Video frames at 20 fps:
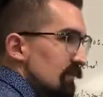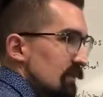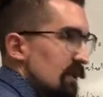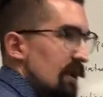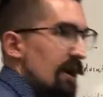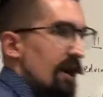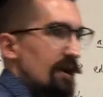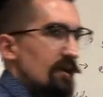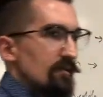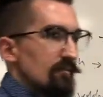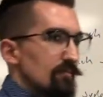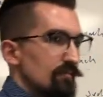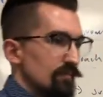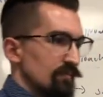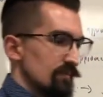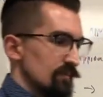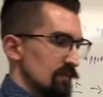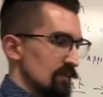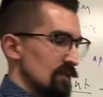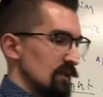the item
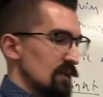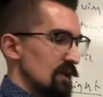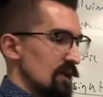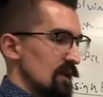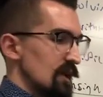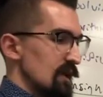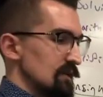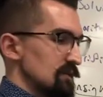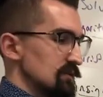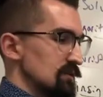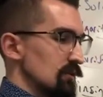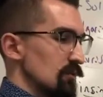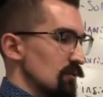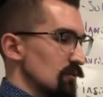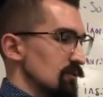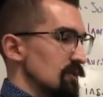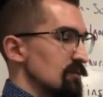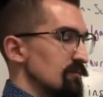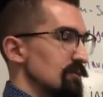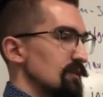as
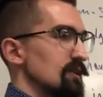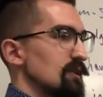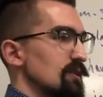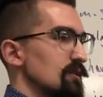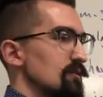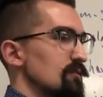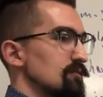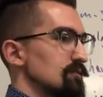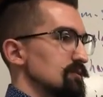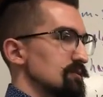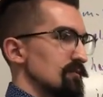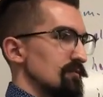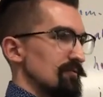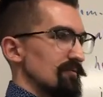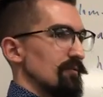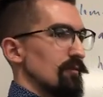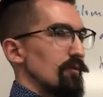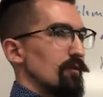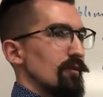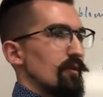only being used
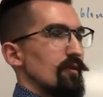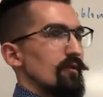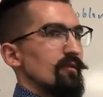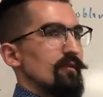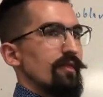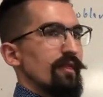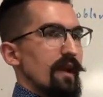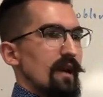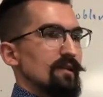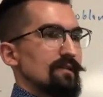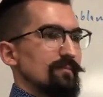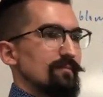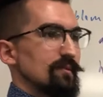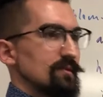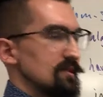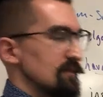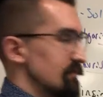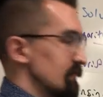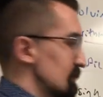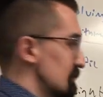for that specific